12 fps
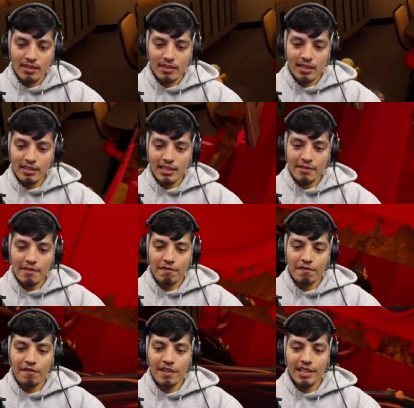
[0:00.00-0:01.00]
Doesn't even
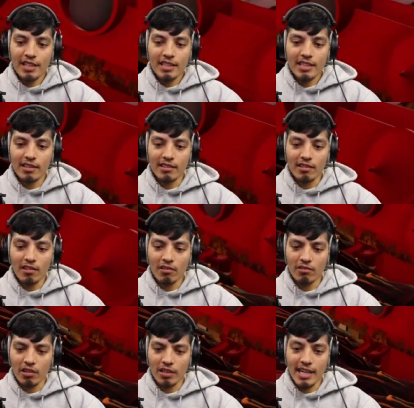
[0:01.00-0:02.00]
fit in here.
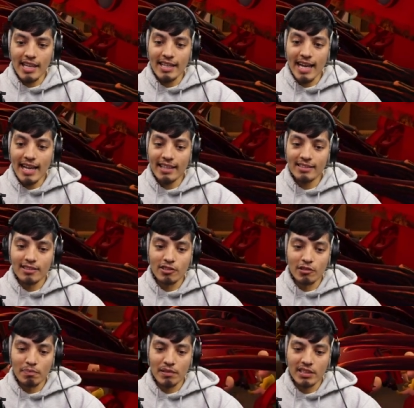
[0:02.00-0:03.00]
Oh, okay. That is
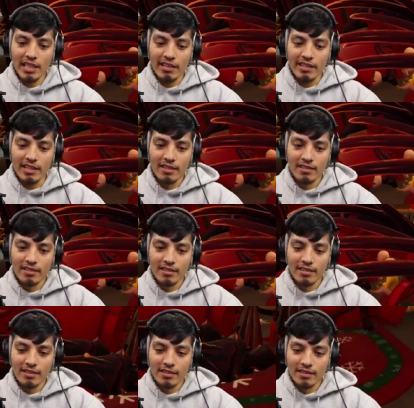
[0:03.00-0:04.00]
super scary.
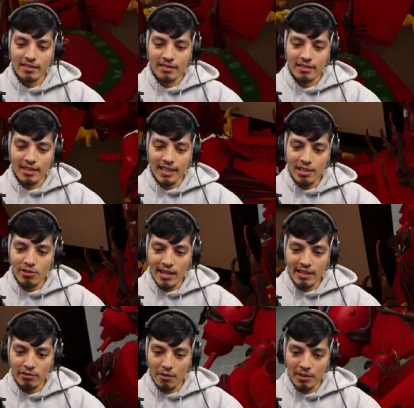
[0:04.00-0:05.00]
Can I try
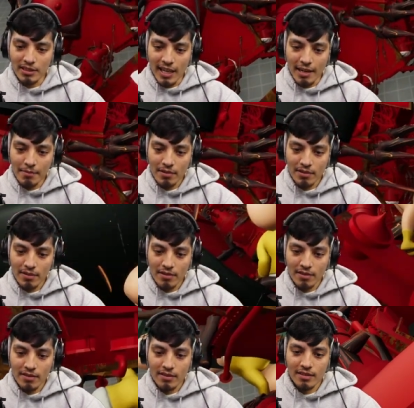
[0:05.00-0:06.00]
this one more time?
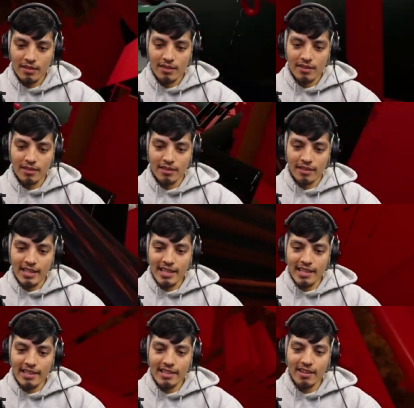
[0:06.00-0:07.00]
Okay,
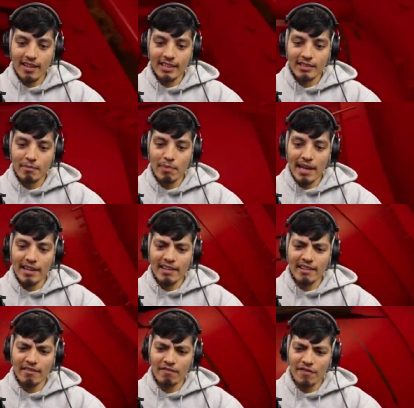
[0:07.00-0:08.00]
there you go. That's a
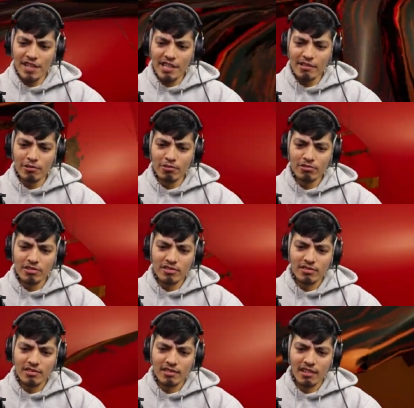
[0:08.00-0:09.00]
better view.
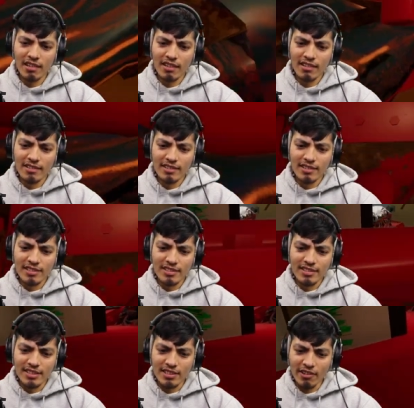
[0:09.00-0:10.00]

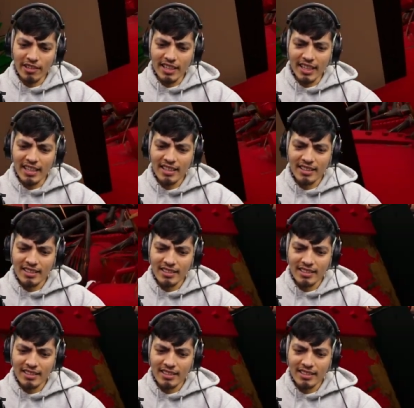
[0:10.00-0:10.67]
Sorta.